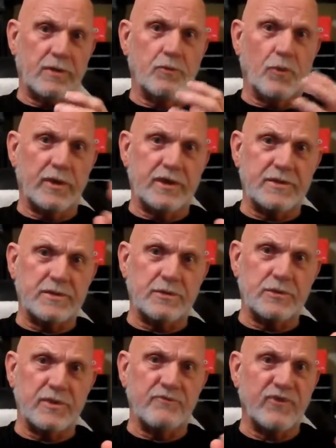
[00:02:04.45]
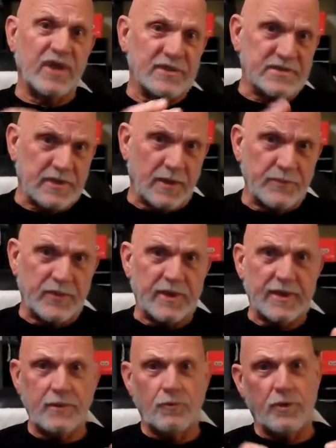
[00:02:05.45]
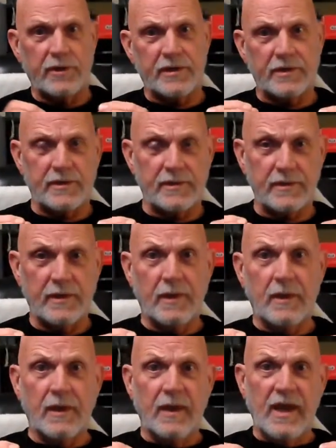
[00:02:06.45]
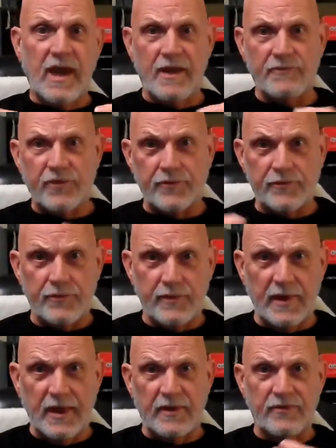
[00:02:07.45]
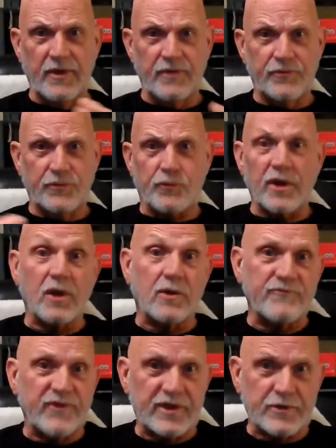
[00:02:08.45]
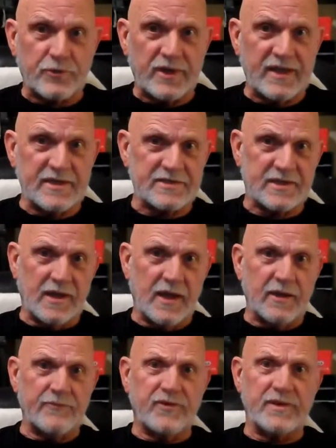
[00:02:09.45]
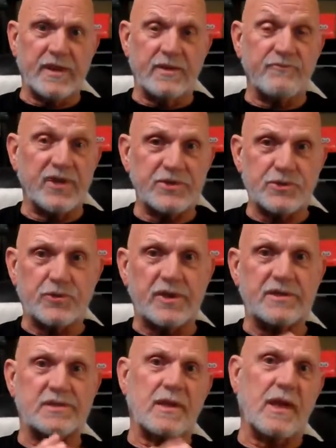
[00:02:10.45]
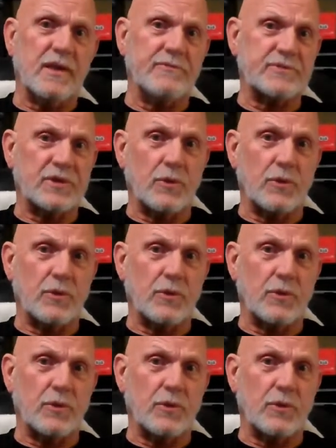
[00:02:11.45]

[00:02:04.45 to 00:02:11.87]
He wanted to invent something. He wanted to have the thrill of victory in his life and the adventure in his life.